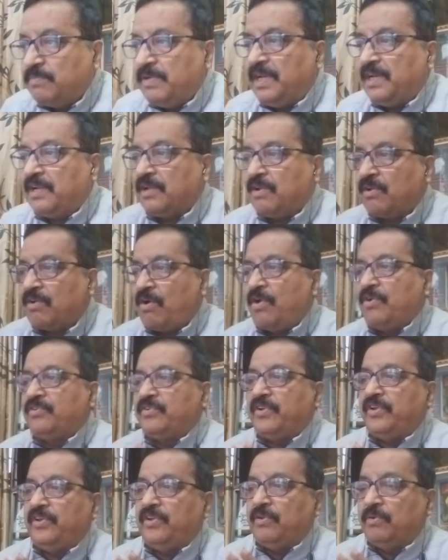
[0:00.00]
will
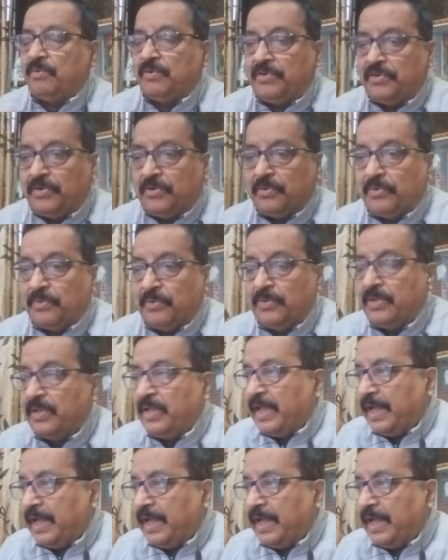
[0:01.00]
continue to